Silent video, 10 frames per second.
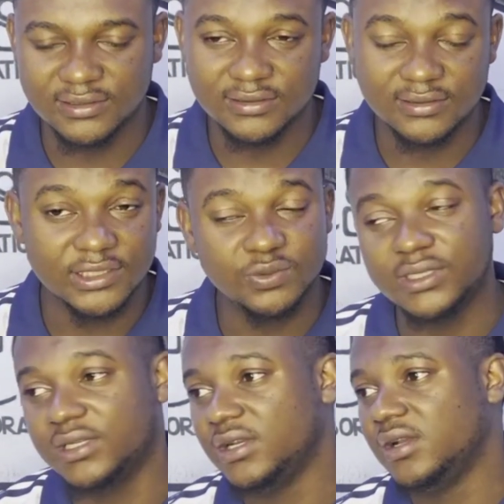And this
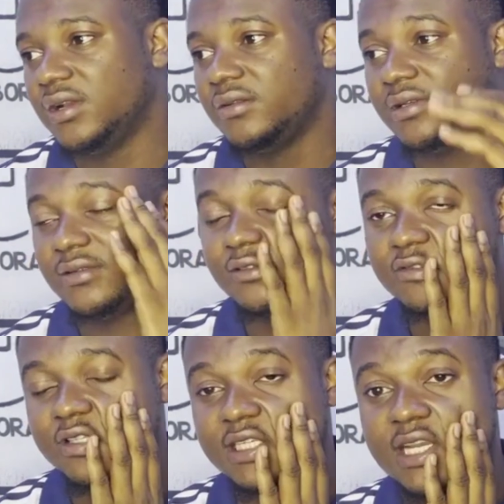week
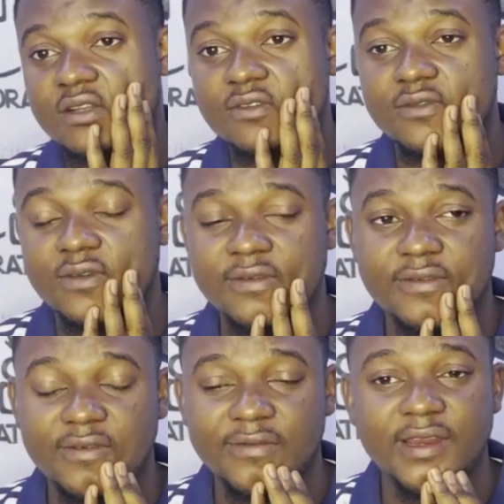was kind of
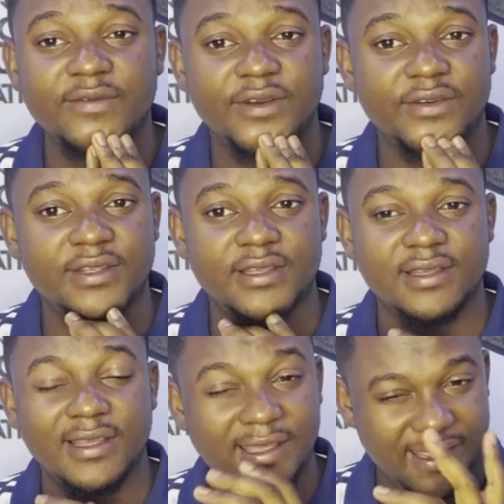very, very
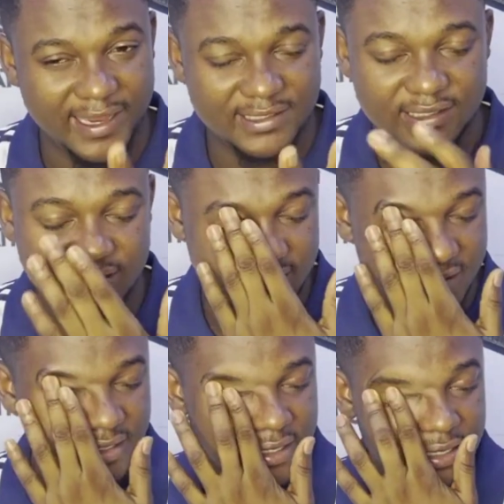hectic,
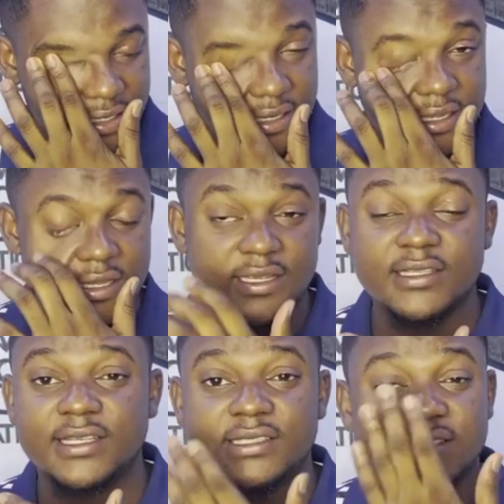in the
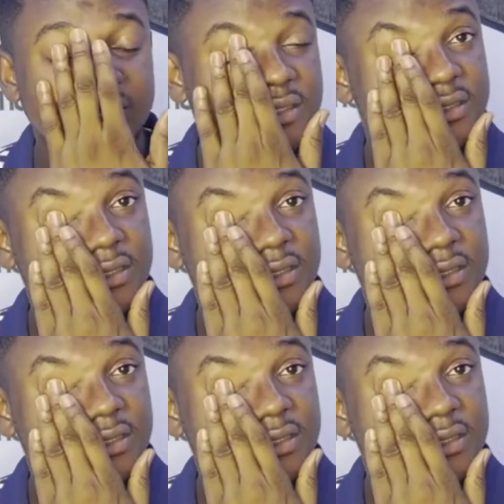sense that